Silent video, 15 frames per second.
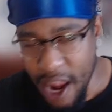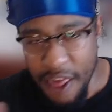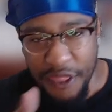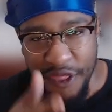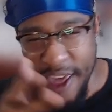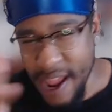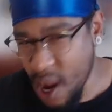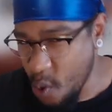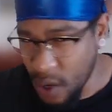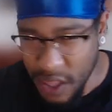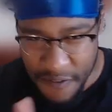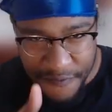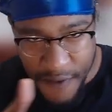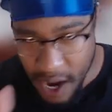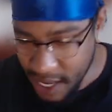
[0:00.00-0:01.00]
to think what the
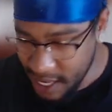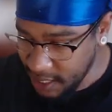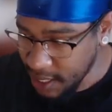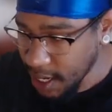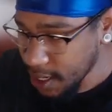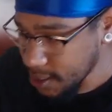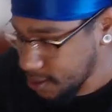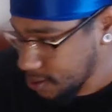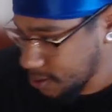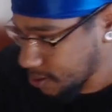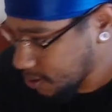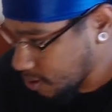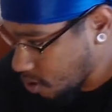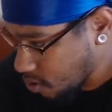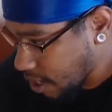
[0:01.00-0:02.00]
fuck he does.
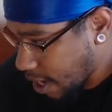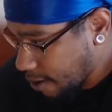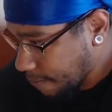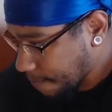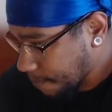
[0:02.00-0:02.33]
Okay.